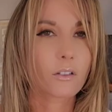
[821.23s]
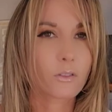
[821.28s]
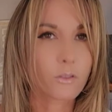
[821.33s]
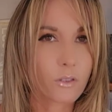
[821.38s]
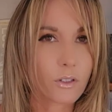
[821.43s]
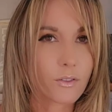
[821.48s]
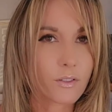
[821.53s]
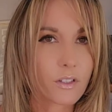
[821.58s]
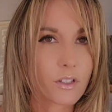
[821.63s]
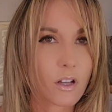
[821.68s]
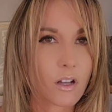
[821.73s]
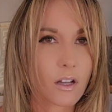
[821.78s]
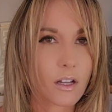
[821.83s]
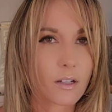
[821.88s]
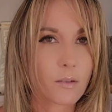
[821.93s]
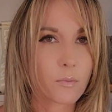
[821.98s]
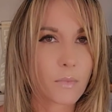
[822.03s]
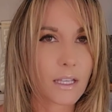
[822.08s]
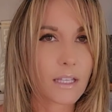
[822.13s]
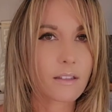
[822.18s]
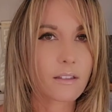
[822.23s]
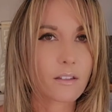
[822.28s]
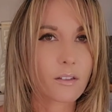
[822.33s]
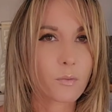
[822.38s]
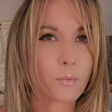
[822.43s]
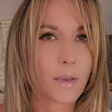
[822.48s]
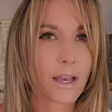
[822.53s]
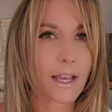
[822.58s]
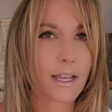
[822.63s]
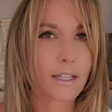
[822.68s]
Louis Vuitton made this
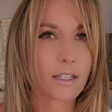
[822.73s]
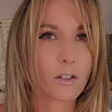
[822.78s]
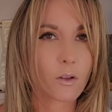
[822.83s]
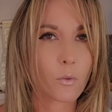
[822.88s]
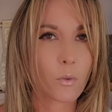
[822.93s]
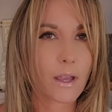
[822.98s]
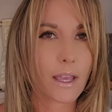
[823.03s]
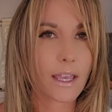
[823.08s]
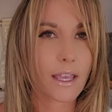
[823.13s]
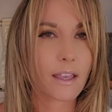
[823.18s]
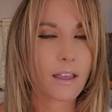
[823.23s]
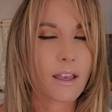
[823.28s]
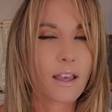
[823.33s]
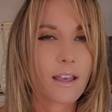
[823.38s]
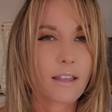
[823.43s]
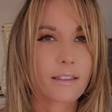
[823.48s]
bag in a way